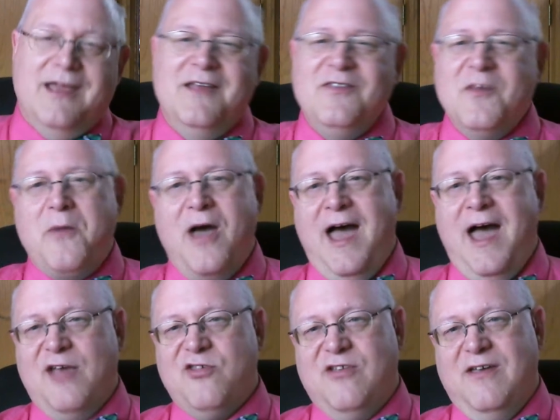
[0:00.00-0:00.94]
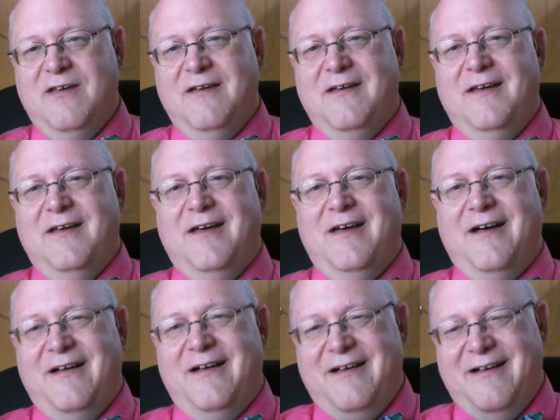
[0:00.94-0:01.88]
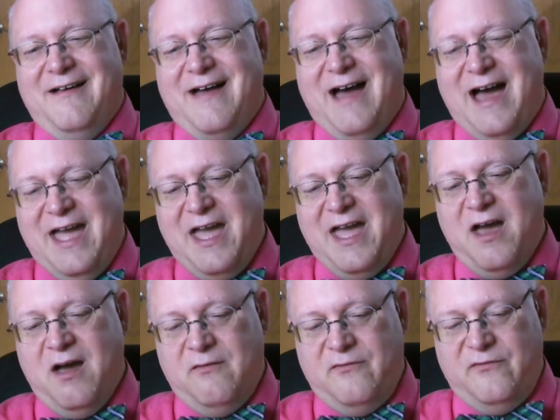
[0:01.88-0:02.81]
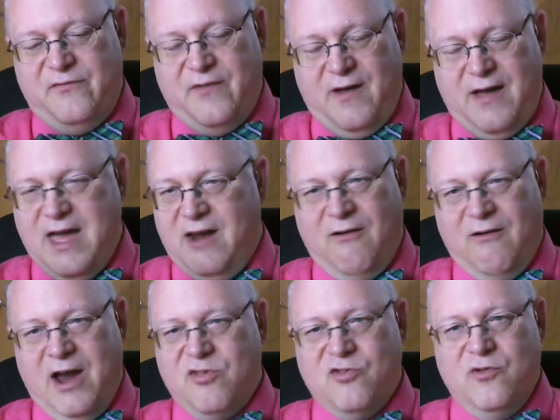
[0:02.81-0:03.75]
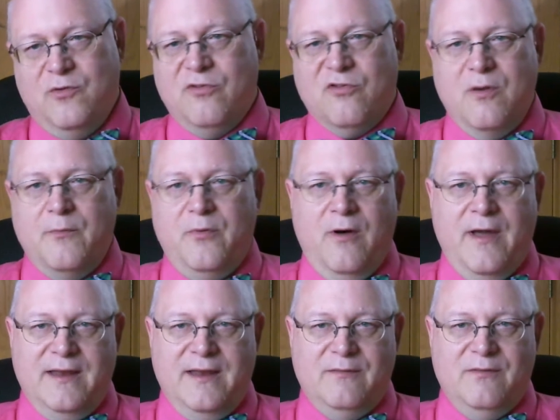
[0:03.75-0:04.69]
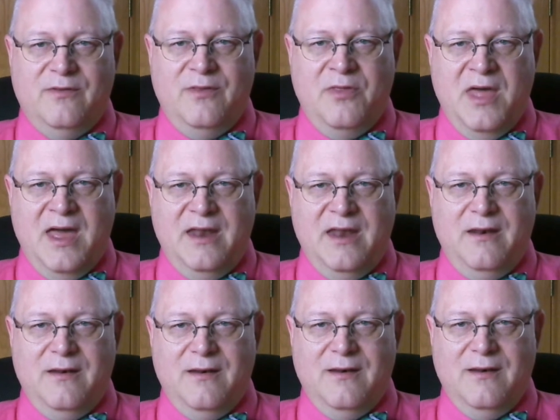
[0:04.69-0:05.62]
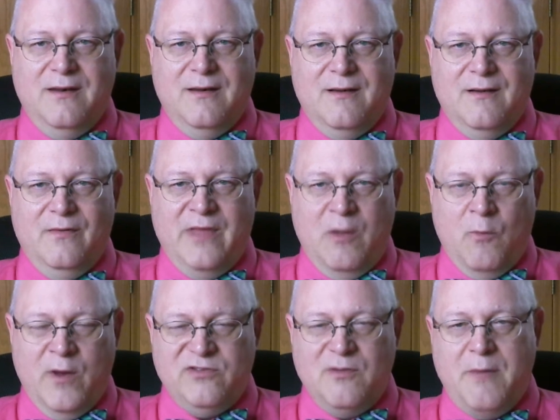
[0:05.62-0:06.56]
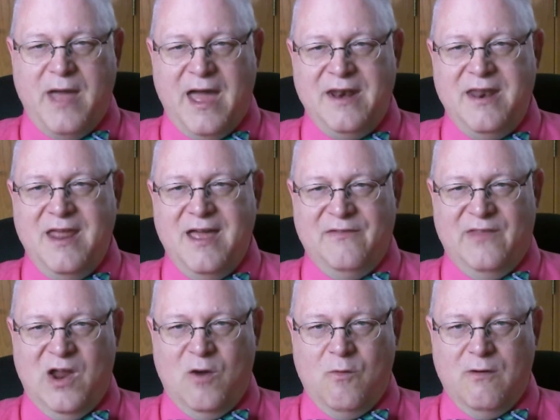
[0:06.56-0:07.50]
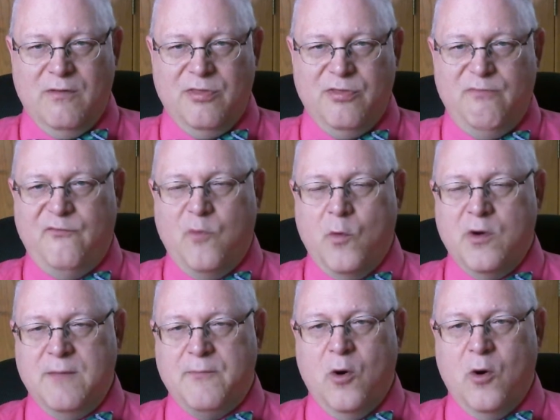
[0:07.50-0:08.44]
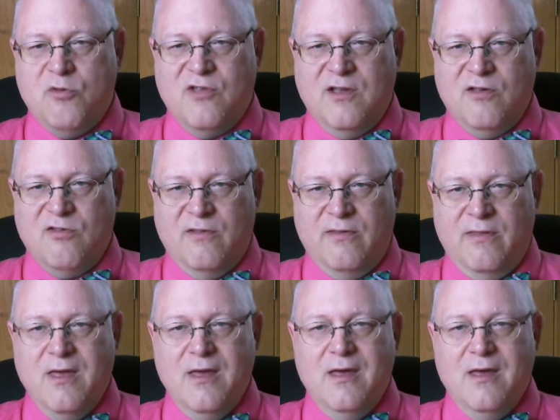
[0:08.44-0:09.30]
In the past, I have had a lot of students complain that they went to bed and there were 40 postings, and